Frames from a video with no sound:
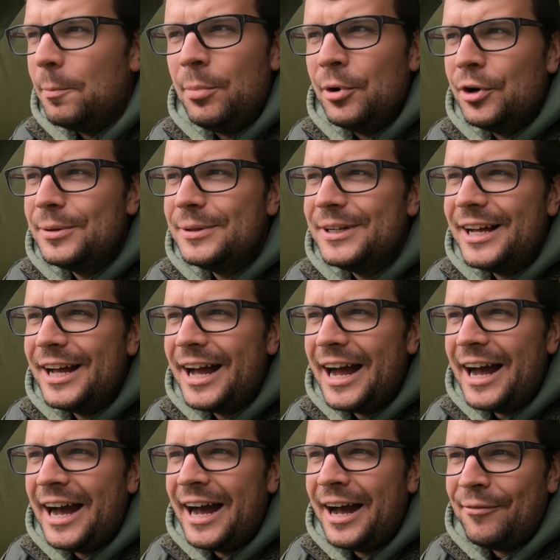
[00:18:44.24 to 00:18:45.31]
But
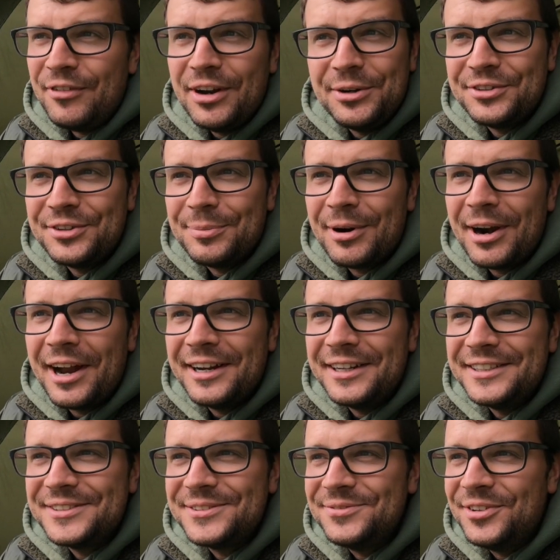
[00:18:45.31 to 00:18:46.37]
I'm very
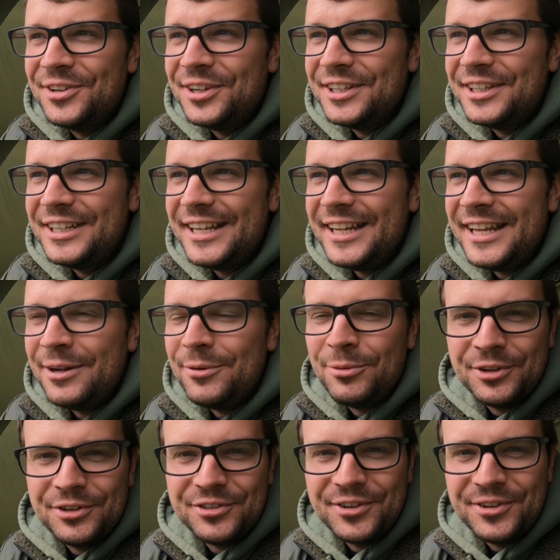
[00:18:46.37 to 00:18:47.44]
surprised that it
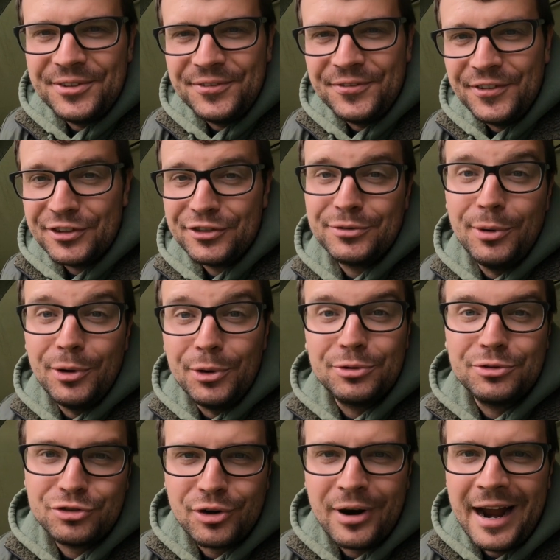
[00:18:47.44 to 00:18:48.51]
was the small
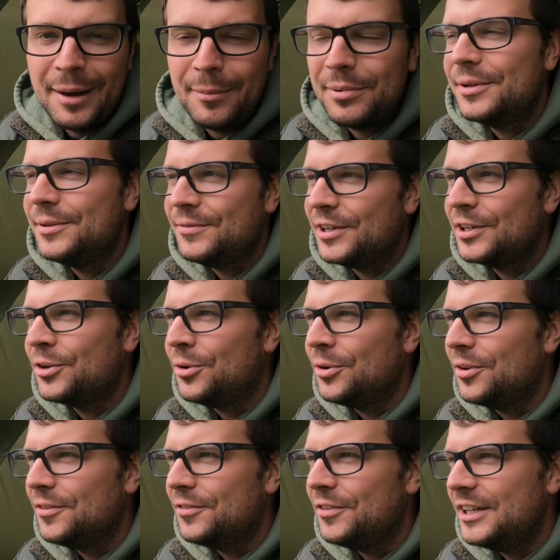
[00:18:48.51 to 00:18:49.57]
trap that
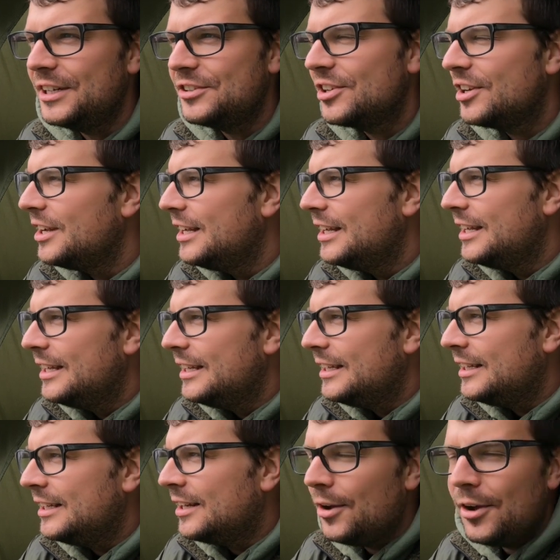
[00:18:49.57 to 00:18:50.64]
caught the fish.
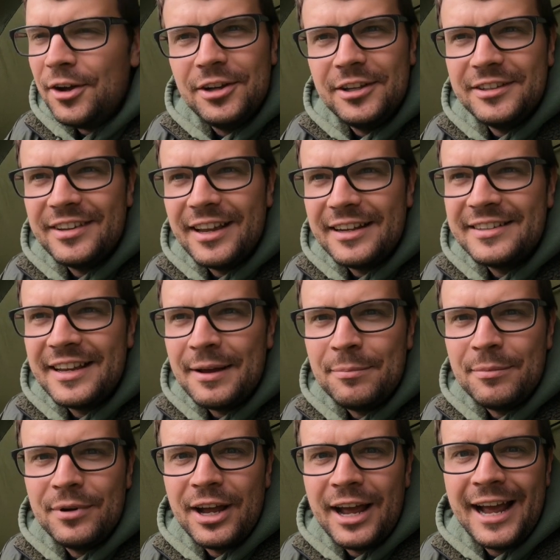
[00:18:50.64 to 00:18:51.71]
You know, early
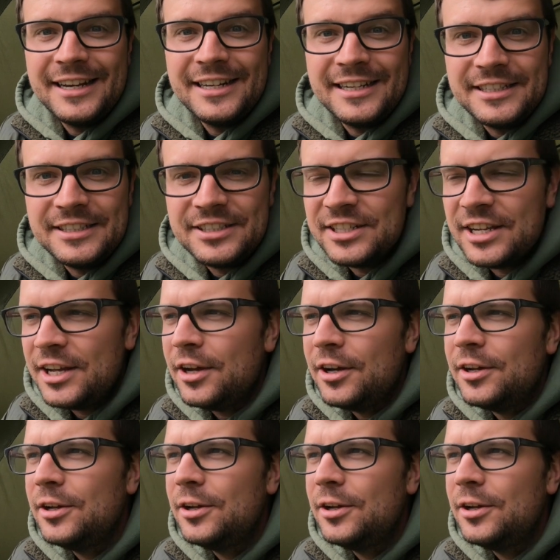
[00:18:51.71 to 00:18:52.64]
September heading into